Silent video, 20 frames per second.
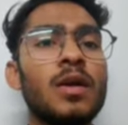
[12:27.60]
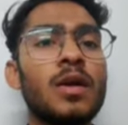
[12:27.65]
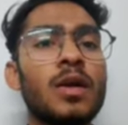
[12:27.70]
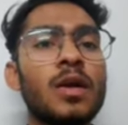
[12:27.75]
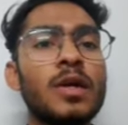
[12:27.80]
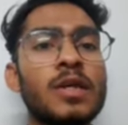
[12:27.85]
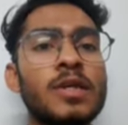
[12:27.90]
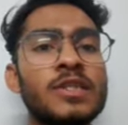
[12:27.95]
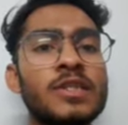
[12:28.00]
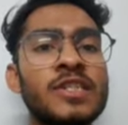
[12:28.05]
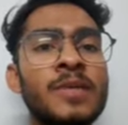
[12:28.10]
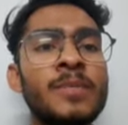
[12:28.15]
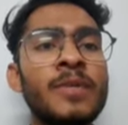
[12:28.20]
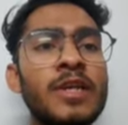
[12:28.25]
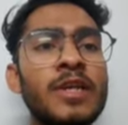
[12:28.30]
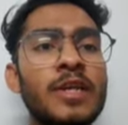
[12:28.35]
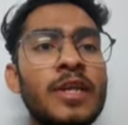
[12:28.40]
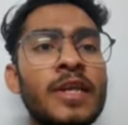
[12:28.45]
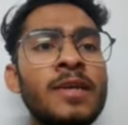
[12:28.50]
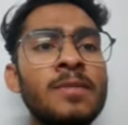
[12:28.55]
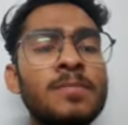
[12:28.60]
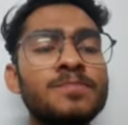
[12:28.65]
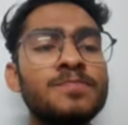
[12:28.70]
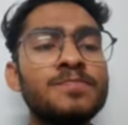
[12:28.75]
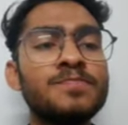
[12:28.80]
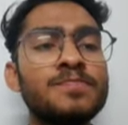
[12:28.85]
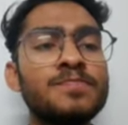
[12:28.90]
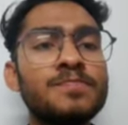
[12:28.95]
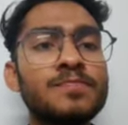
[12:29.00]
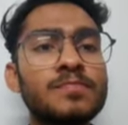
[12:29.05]
Similarly,
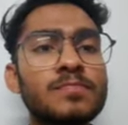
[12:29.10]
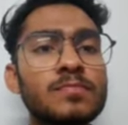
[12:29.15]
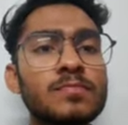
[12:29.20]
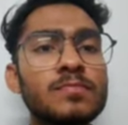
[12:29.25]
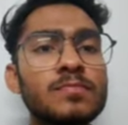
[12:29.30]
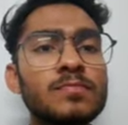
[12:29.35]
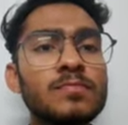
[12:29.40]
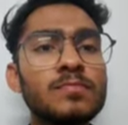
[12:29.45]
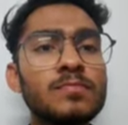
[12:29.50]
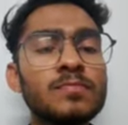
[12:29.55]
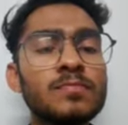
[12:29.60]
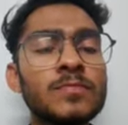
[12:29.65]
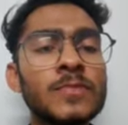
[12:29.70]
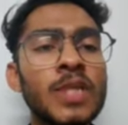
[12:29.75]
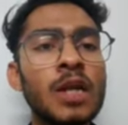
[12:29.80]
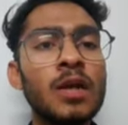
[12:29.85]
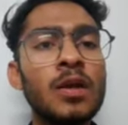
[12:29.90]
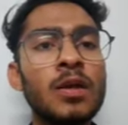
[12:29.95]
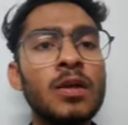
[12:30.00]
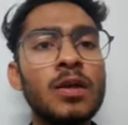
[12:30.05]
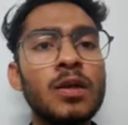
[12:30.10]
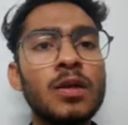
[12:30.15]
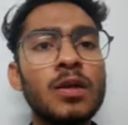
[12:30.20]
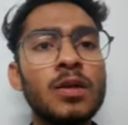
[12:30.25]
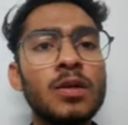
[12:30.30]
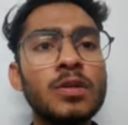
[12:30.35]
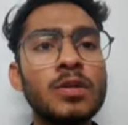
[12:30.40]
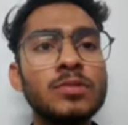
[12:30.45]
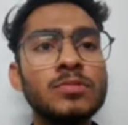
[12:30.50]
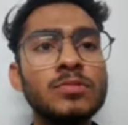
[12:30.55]

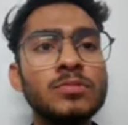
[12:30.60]
uh,